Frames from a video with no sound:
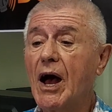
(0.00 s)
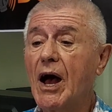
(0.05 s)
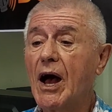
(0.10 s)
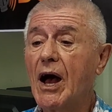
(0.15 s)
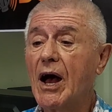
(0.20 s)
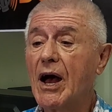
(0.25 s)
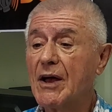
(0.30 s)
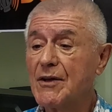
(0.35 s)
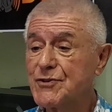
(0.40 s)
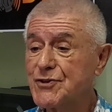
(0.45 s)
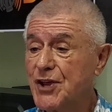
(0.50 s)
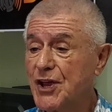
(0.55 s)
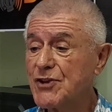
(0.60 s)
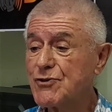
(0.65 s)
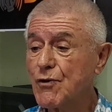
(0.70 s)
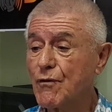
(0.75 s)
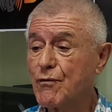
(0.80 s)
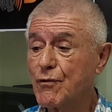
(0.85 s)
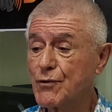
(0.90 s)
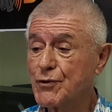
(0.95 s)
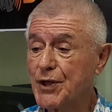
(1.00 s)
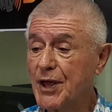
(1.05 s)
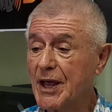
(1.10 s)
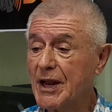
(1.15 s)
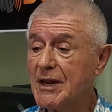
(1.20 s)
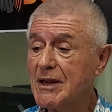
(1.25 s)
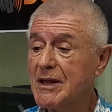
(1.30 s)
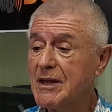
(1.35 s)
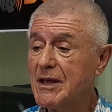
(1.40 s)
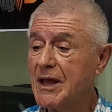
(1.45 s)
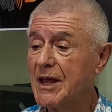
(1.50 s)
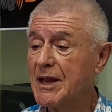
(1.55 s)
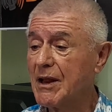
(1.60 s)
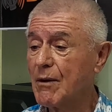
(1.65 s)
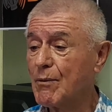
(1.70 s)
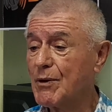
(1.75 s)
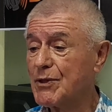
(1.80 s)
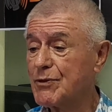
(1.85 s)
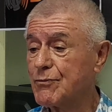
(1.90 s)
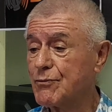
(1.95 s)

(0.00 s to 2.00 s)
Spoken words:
I changed of hotel and I went